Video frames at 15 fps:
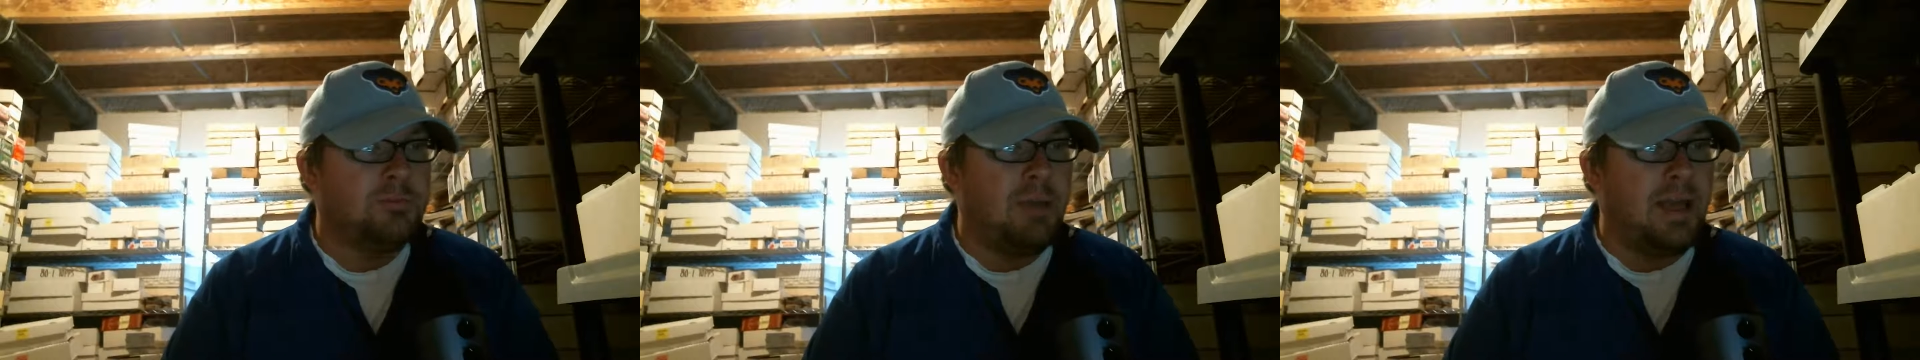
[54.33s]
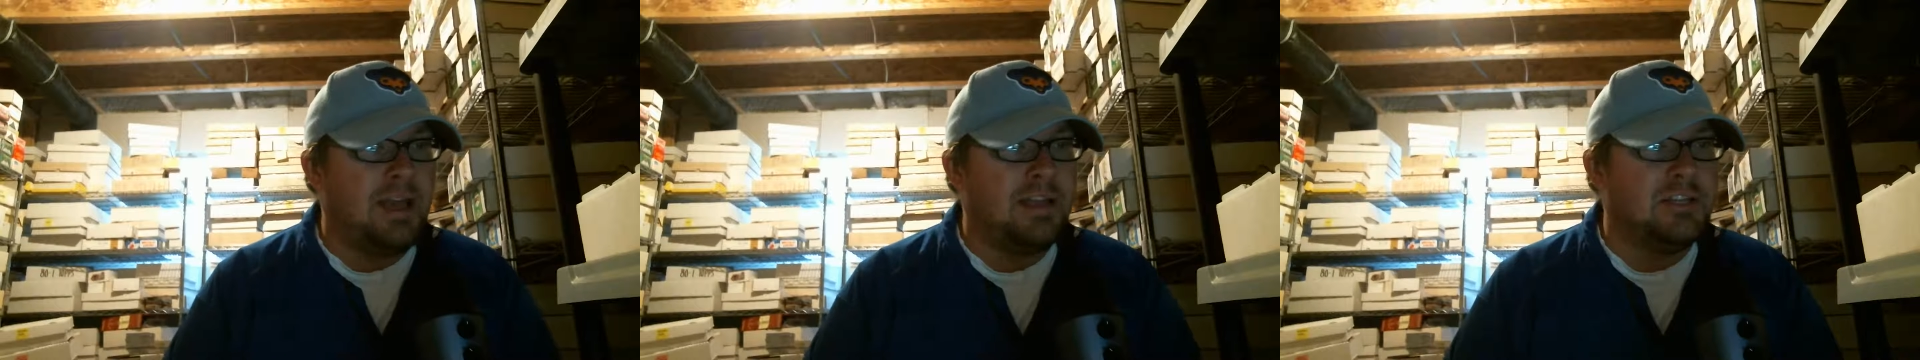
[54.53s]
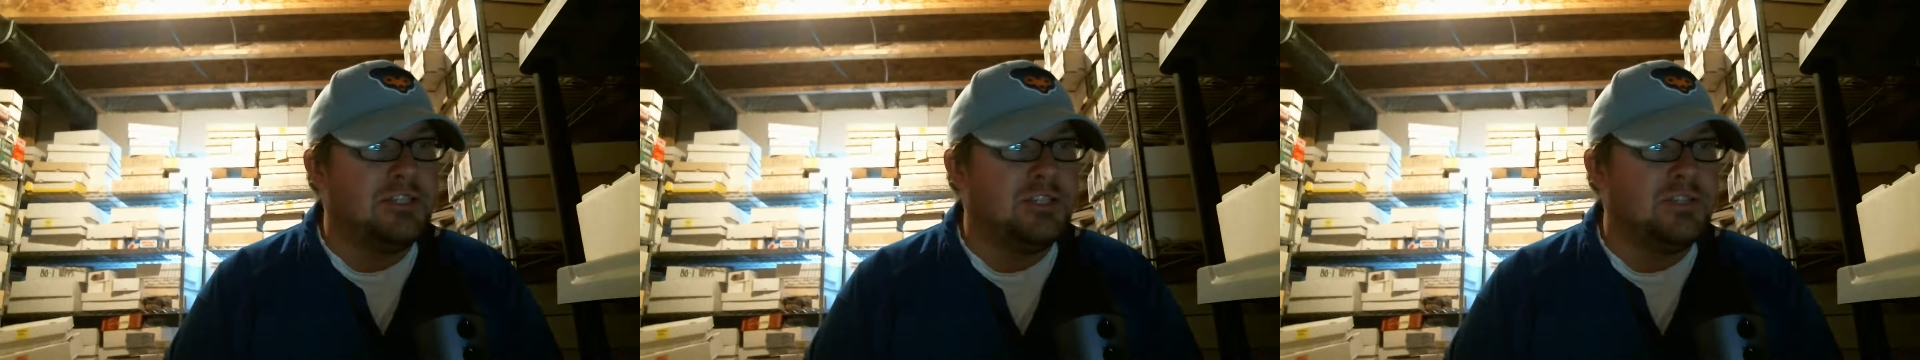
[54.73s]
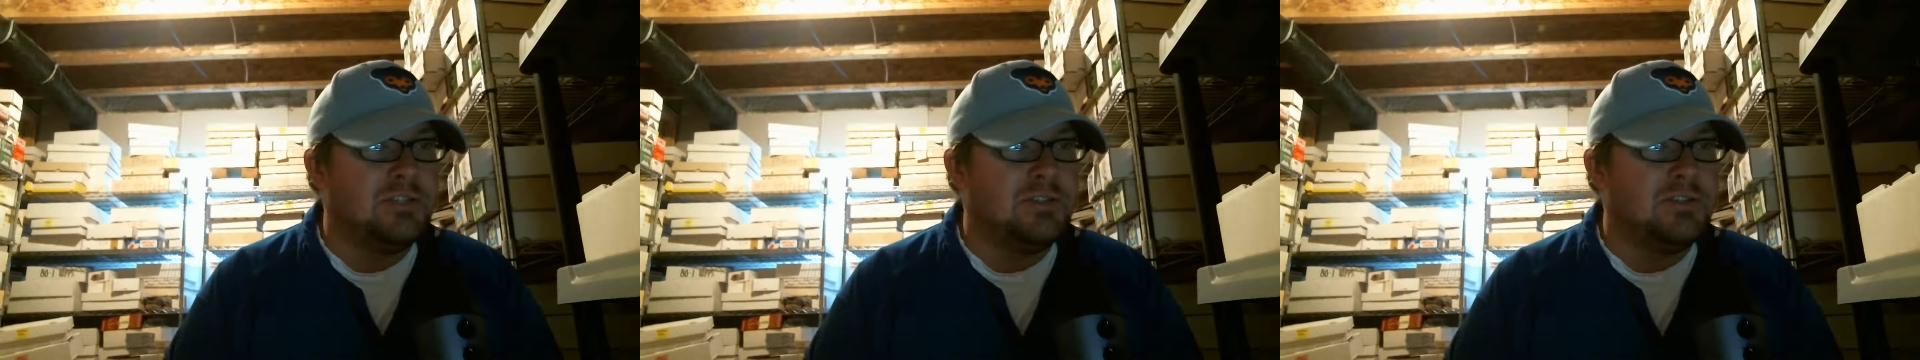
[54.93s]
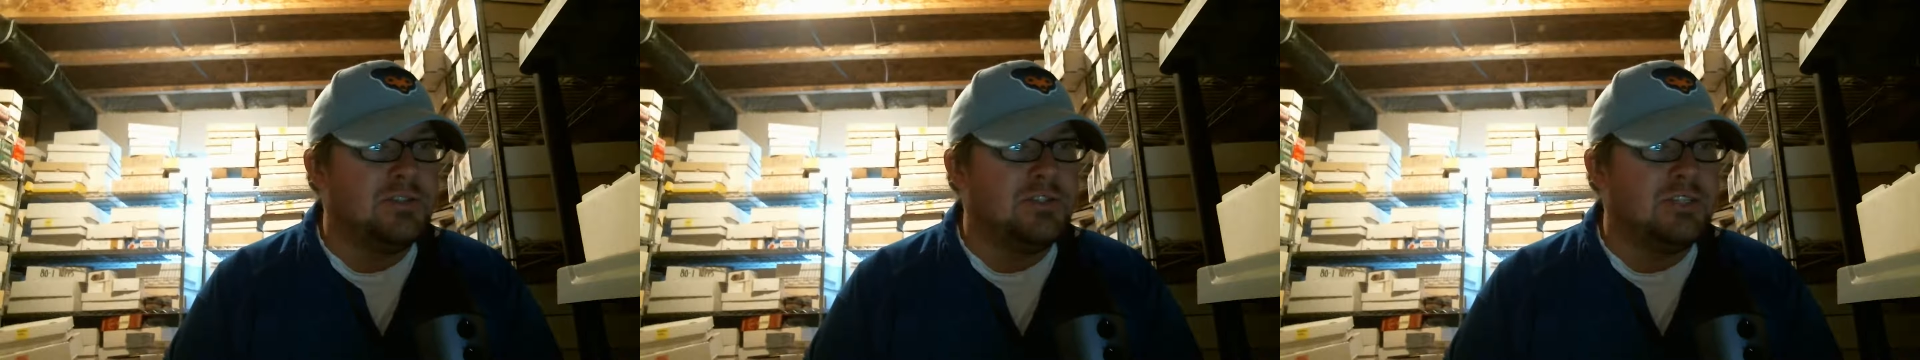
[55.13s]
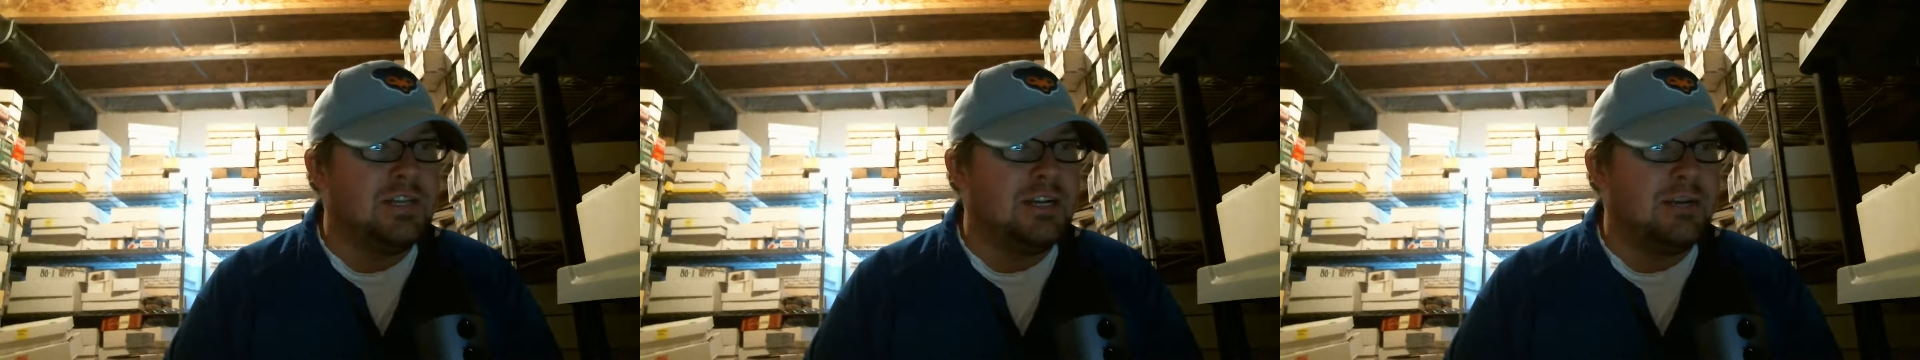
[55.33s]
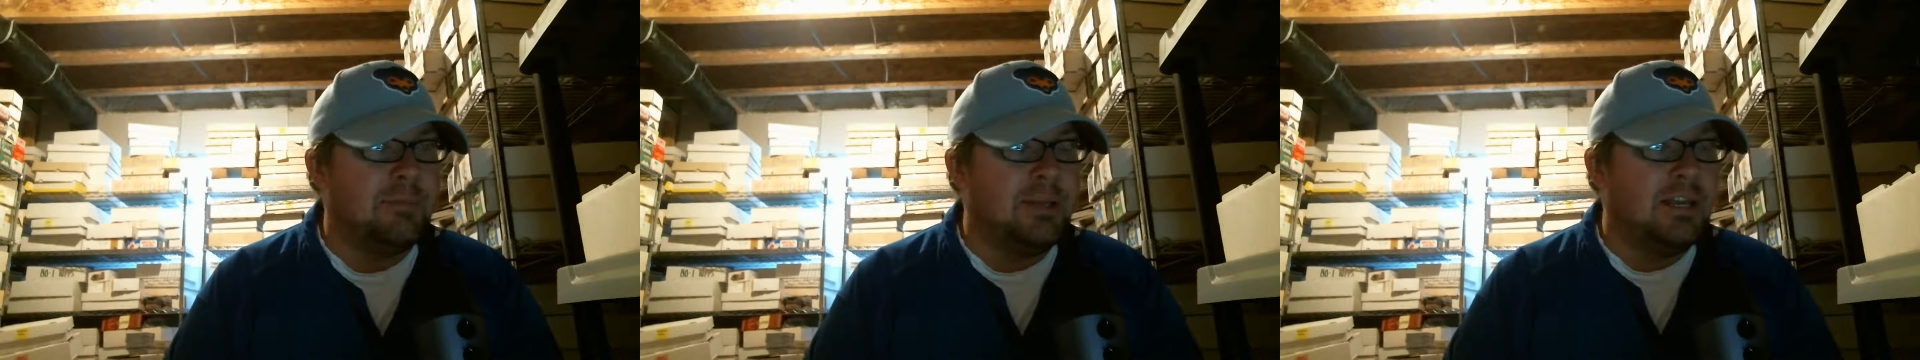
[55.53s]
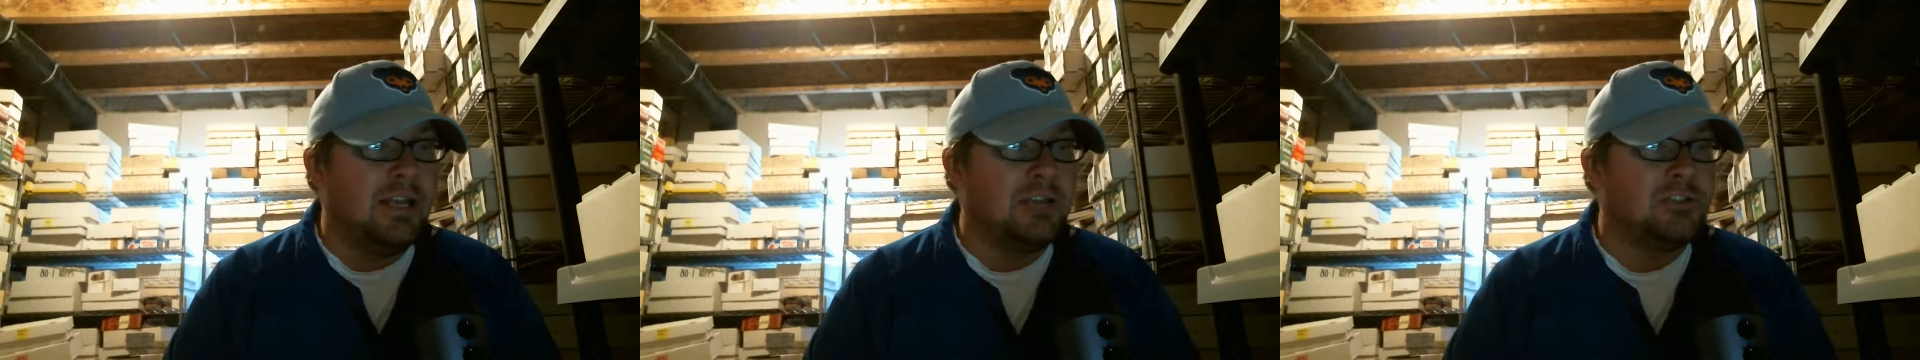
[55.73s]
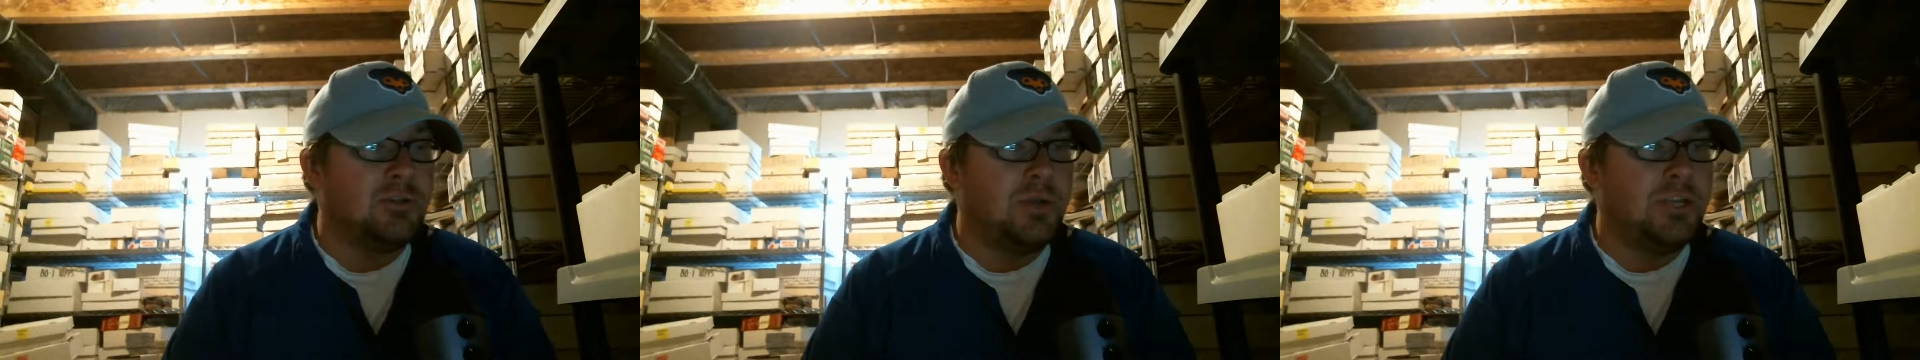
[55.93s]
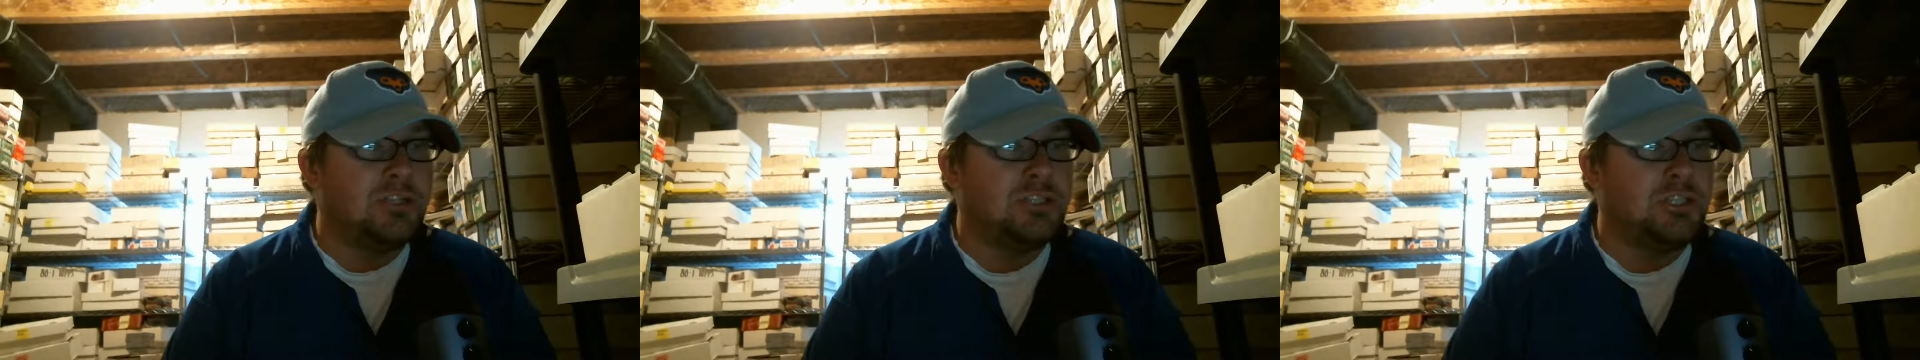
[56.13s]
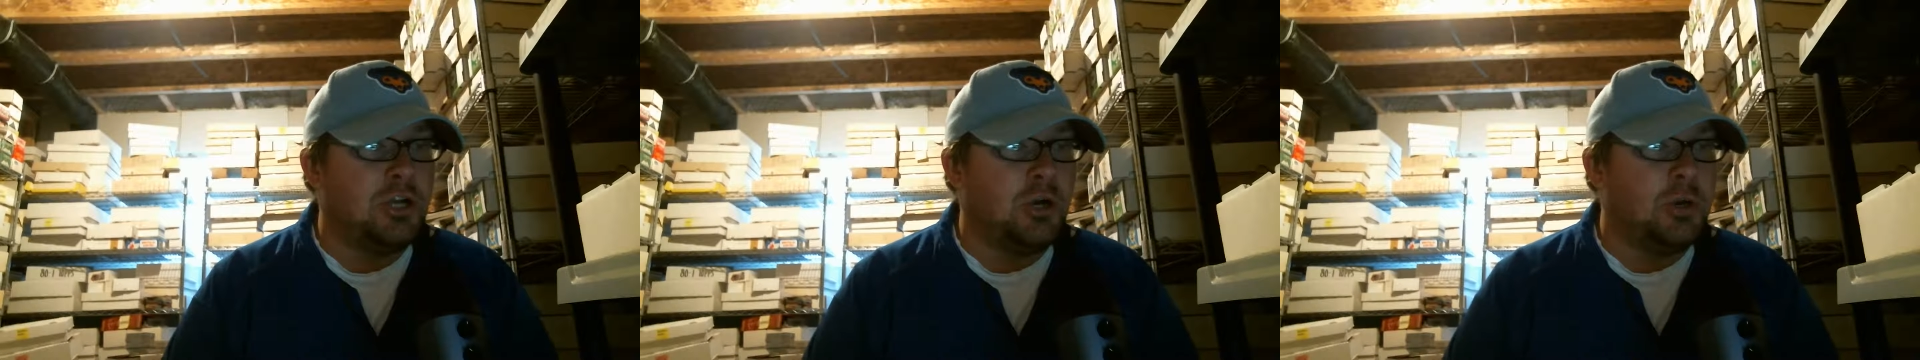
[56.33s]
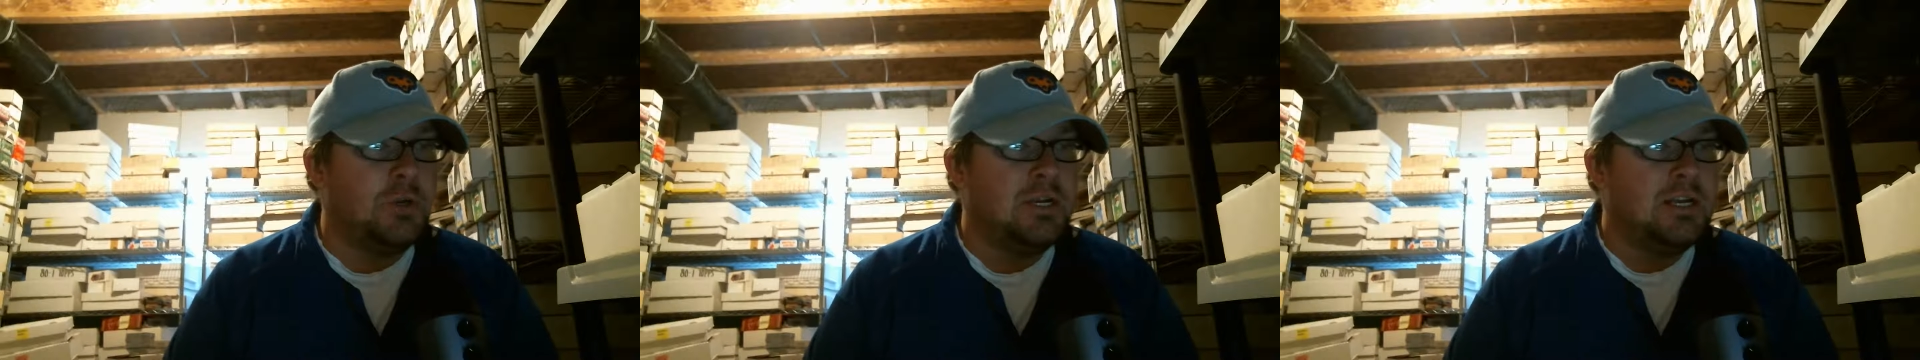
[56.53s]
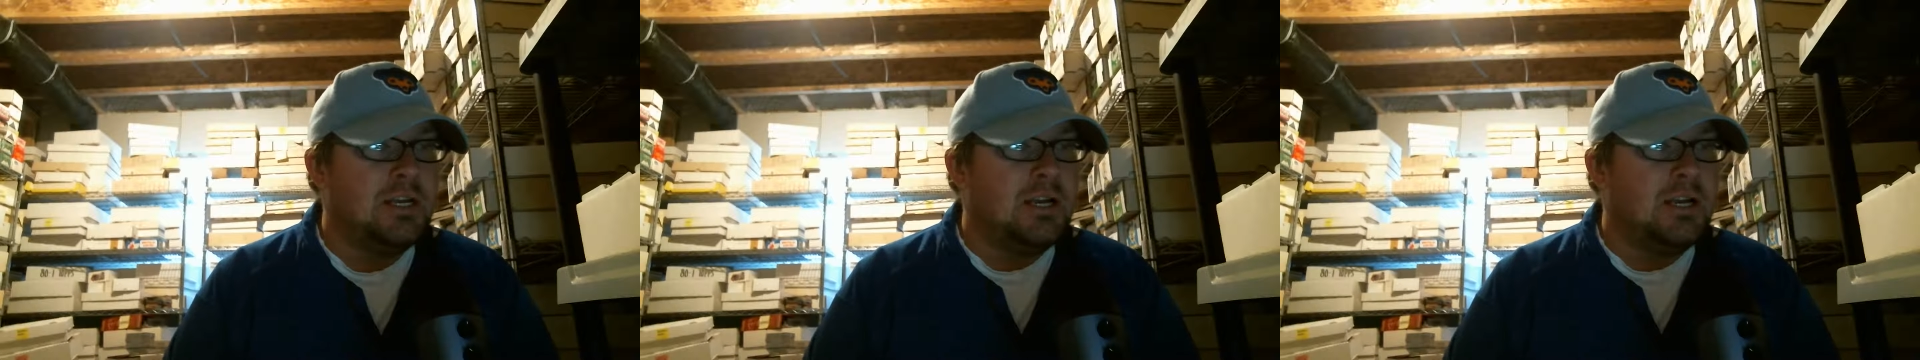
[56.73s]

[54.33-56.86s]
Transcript: packages in yesterday's show,